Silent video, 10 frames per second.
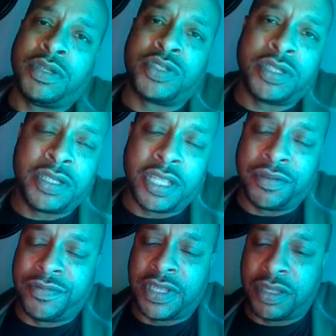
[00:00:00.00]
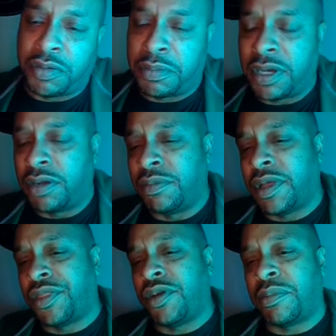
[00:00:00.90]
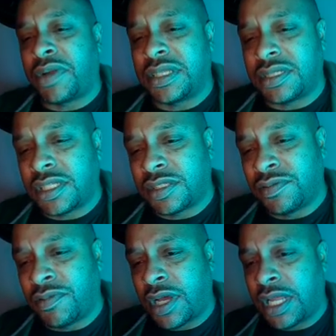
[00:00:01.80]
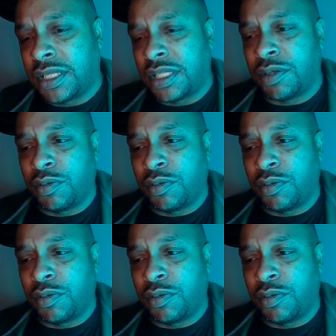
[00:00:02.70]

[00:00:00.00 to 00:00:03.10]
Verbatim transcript: into another video about my thought process of why I did